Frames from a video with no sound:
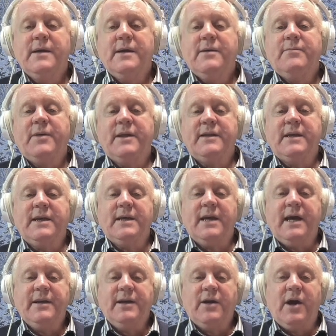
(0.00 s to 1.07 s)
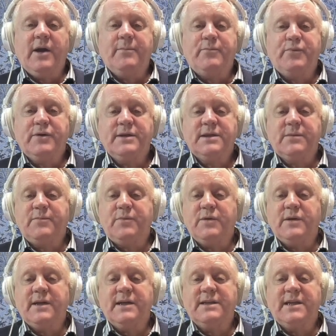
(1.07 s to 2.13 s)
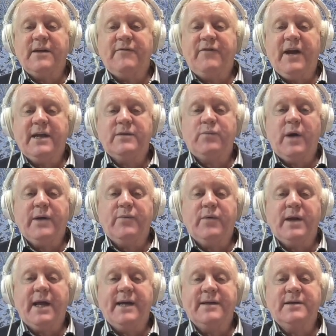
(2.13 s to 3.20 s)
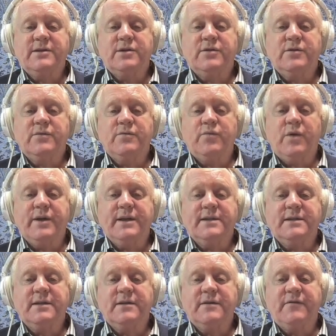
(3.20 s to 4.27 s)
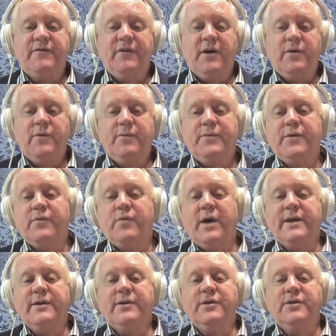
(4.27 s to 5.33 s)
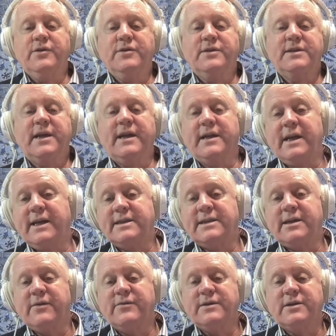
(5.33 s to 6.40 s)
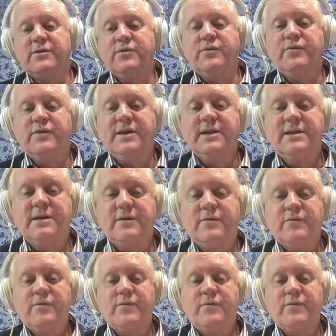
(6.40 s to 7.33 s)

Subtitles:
but the underlying principle is in fact one related to what is the default, the one used unless there is a good reason,